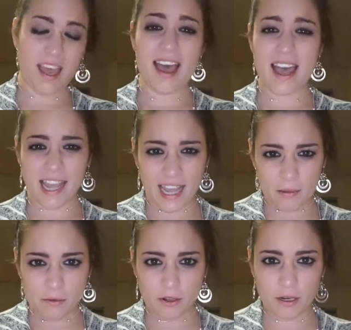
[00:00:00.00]
I
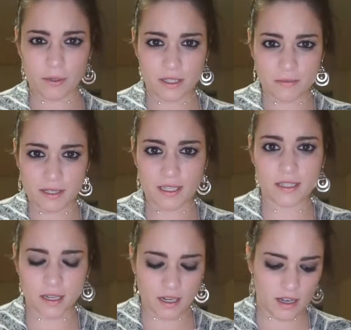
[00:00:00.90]
am going to put some
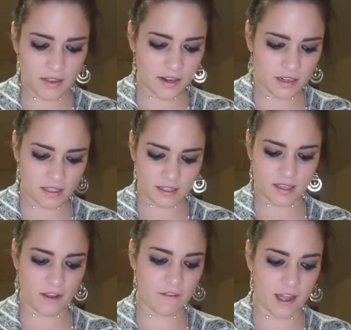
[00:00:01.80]
seasoning on there since
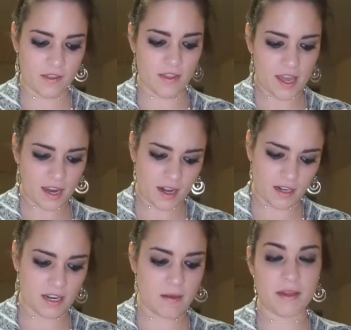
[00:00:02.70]
I found that
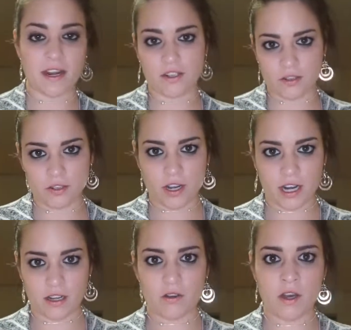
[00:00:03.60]
anytime that I do try
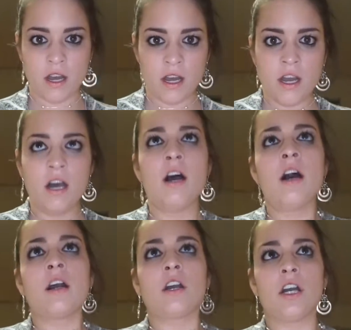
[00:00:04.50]
to
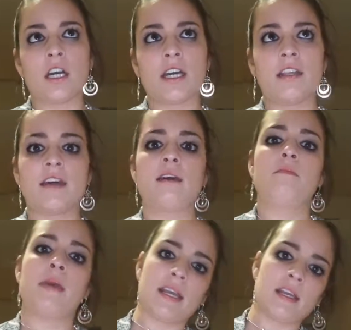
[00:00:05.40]
cook and
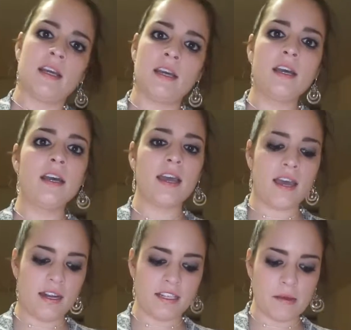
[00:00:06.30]
then bake
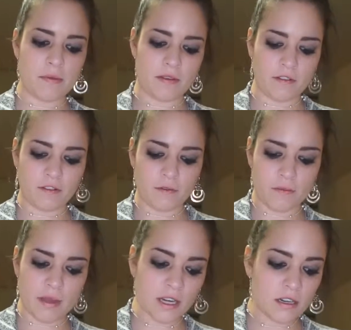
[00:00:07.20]
any type of
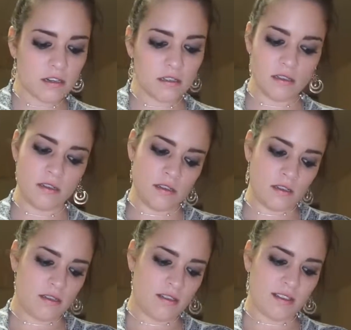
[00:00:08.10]
meal,
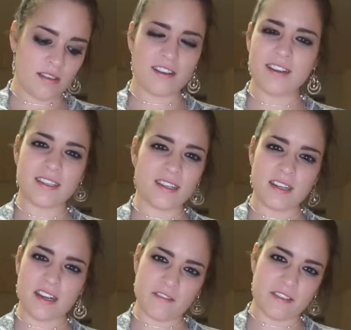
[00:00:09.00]
there isn't
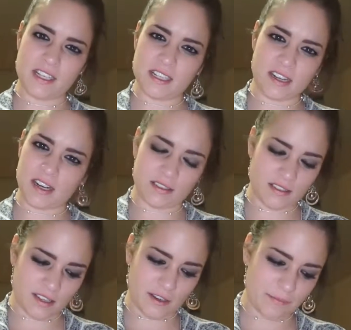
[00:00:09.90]
enough seasoning,
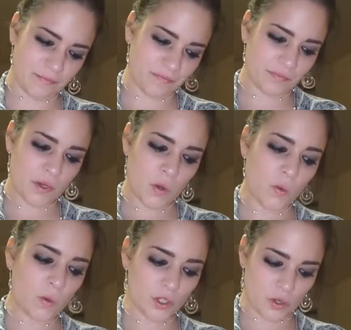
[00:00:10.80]
so
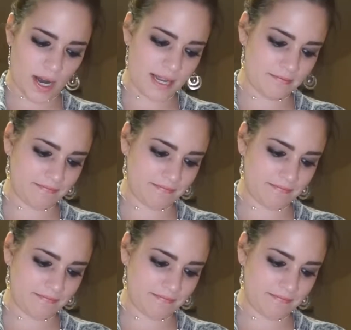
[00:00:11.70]
we'll try.